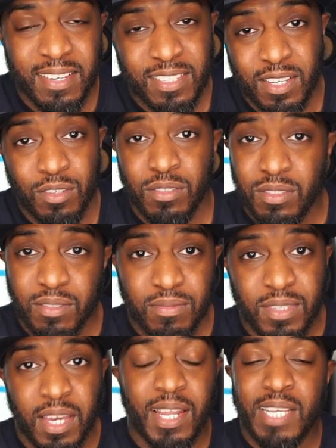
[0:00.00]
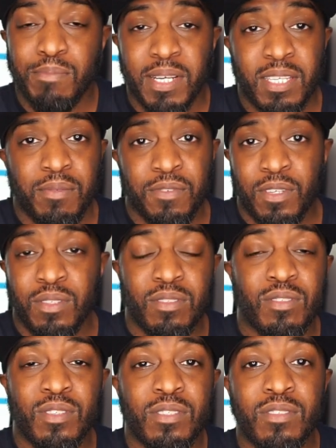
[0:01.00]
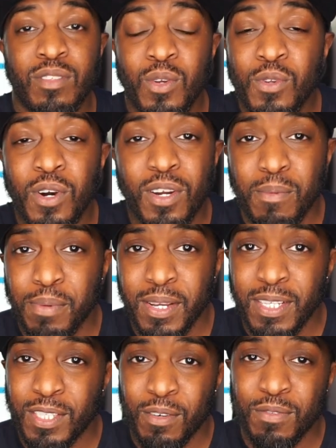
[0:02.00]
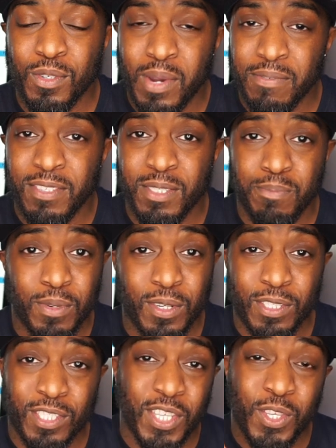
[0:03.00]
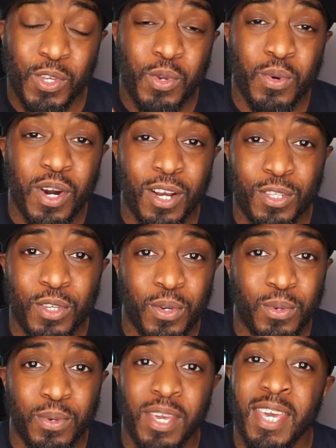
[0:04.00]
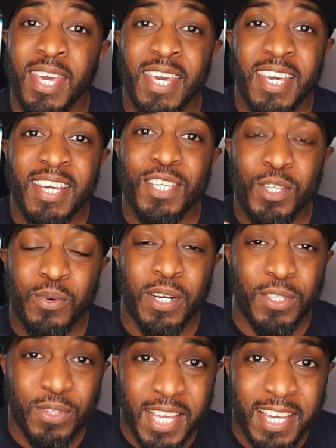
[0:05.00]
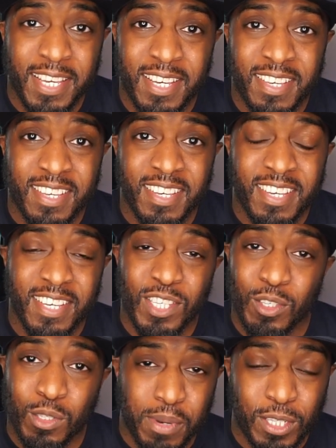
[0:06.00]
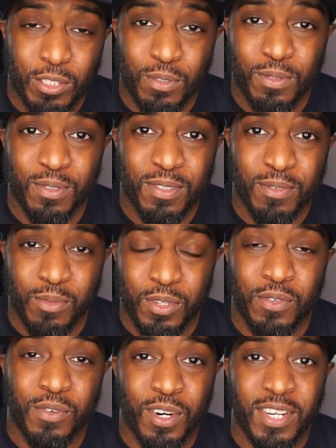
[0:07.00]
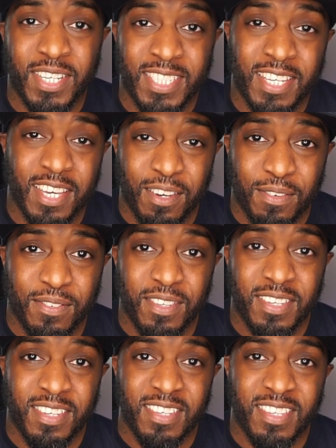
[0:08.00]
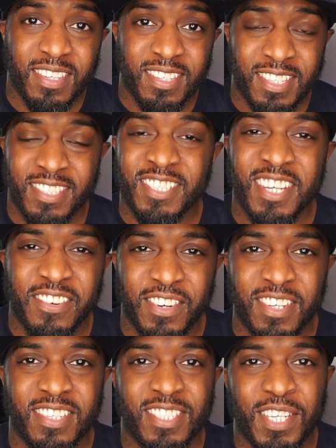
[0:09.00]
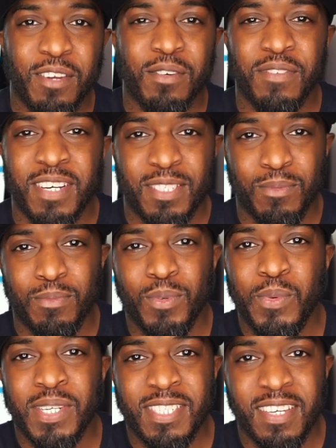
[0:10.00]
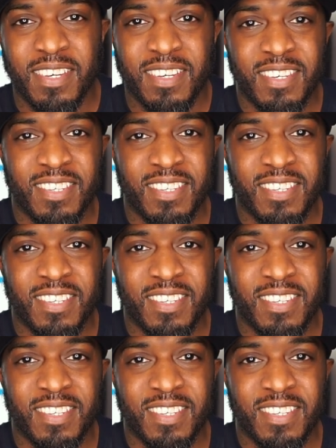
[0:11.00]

So yeah, that's my tip for you. Do not compare yourself to others because you are you. You are unique you're special what you've got is a gift. share it, share it with us. We want to see it.